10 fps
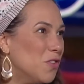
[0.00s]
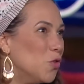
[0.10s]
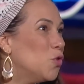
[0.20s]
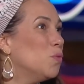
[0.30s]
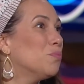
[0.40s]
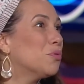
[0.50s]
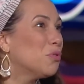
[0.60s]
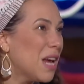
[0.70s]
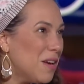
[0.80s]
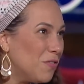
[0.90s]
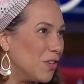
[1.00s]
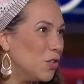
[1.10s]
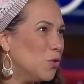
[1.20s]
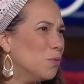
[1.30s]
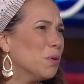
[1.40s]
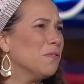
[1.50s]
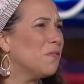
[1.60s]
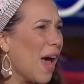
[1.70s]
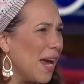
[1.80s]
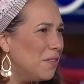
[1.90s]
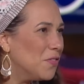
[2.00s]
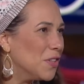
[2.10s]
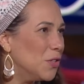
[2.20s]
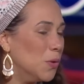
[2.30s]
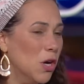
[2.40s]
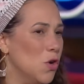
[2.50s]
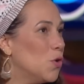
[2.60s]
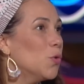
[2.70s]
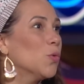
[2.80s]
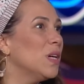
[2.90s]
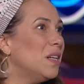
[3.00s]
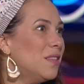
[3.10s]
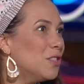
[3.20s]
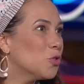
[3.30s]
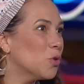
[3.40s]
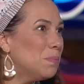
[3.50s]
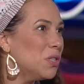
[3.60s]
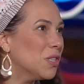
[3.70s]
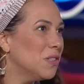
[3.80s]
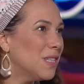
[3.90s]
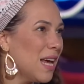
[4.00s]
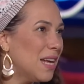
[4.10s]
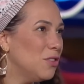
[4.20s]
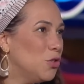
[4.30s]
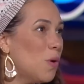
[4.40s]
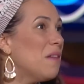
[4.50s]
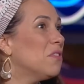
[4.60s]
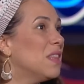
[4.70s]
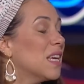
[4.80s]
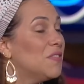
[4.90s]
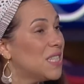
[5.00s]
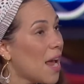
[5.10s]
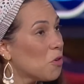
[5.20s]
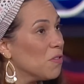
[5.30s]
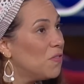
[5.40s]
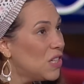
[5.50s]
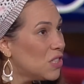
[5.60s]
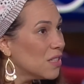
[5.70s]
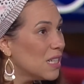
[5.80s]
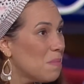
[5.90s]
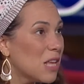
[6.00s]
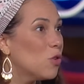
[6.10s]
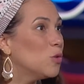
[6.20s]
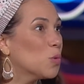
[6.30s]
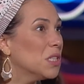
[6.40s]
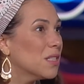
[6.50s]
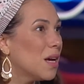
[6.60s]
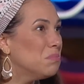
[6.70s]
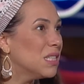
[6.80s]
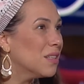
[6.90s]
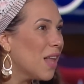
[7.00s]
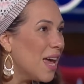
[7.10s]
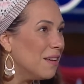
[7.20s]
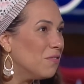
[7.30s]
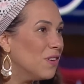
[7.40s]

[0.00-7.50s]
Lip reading: you, who pray for you, who provide for you, who read the scriptures and do everything, give sacrificially to make those words come to life.